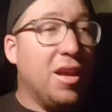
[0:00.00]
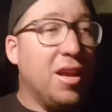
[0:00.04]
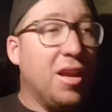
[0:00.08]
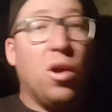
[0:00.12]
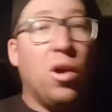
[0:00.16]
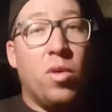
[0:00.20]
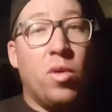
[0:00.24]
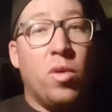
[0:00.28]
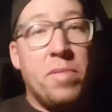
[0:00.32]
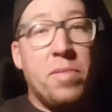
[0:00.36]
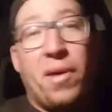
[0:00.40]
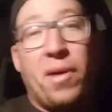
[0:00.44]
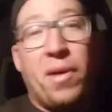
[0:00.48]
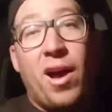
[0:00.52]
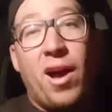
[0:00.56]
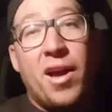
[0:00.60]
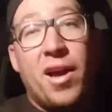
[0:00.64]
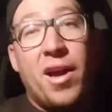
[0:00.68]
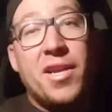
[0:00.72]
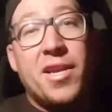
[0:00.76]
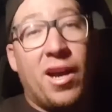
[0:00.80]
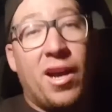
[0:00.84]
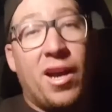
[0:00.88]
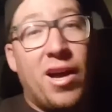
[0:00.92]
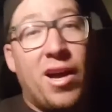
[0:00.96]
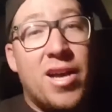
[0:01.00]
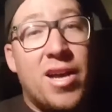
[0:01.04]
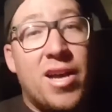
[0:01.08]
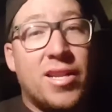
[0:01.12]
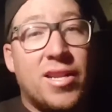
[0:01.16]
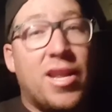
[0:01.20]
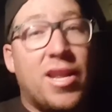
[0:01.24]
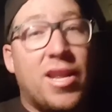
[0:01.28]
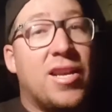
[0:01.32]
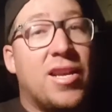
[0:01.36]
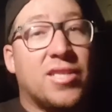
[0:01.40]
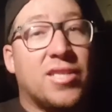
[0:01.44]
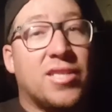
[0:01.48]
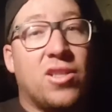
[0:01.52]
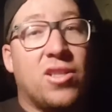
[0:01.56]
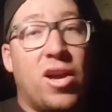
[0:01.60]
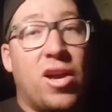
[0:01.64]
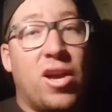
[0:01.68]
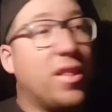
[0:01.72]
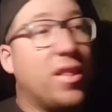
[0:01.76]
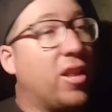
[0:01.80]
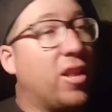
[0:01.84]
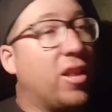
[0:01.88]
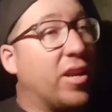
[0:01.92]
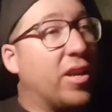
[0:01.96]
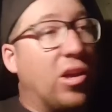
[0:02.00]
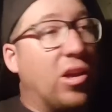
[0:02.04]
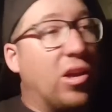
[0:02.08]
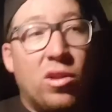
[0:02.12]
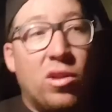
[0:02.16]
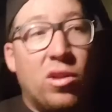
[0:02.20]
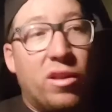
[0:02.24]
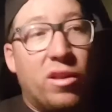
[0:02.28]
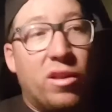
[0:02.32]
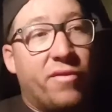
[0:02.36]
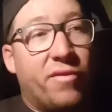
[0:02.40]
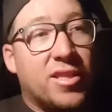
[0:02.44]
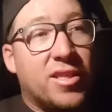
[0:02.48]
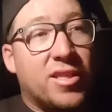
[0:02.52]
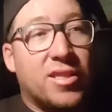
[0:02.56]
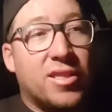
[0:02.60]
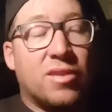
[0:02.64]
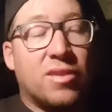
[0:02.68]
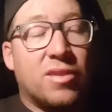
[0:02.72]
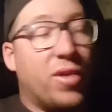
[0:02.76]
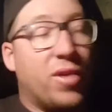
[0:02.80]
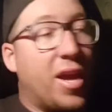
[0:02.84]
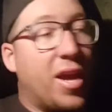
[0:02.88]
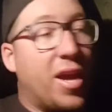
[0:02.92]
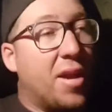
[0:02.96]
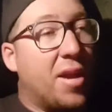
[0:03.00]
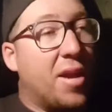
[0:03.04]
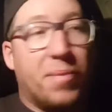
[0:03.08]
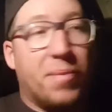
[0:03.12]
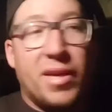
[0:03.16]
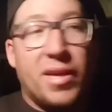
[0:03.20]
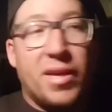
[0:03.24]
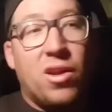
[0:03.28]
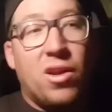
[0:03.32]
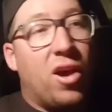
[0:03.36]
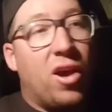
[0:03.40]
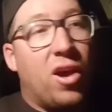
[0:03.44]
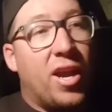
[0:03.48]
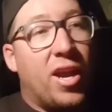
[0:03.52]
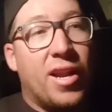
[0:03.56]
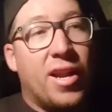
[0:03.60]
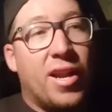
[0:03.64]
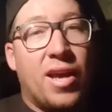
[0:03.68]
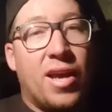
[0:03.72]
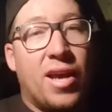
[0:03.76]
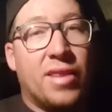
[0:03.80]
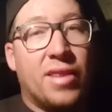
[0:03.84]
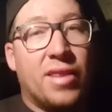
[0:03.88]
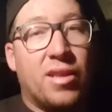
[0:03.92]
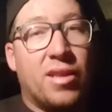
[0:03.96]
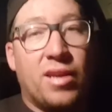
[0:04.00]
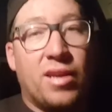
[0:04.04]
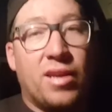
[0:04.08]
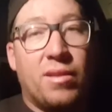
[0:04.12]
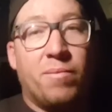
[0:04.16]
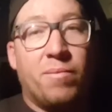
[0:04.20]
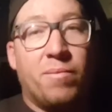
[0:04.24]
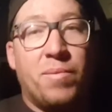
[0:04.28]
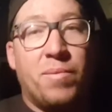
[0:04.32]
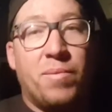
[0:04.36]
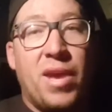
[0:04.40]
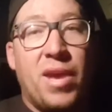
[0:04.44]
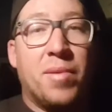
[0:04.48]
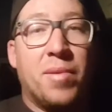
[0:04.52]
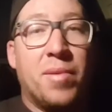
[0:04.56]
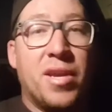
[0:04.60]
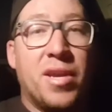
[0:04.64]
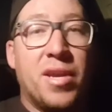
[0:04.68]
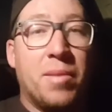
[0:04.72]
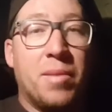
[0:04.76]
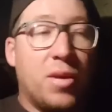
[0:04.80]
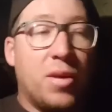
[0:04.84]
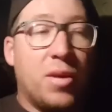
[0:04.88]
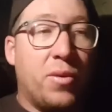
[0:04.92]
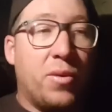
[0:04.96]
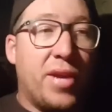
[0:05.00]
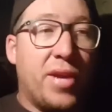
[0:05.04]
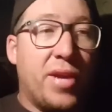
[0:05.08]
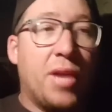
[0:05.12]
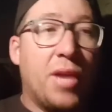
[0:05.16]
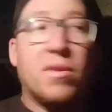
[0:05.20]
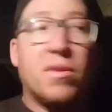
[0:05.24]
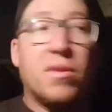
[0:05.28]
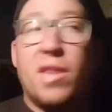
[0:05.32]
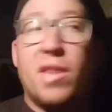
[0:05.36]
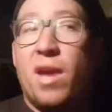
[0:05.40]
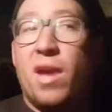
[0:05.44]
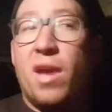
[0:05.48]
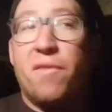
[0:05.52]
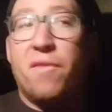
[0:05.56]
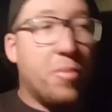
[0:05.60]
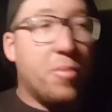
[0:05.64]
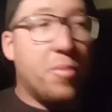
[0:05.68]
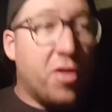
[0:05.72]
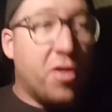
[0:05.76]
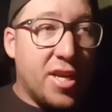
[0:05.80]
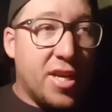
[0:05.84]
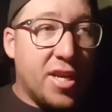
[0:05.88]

partied hard last night, like all of us. We had a big night at the Airbnb we had with everybody.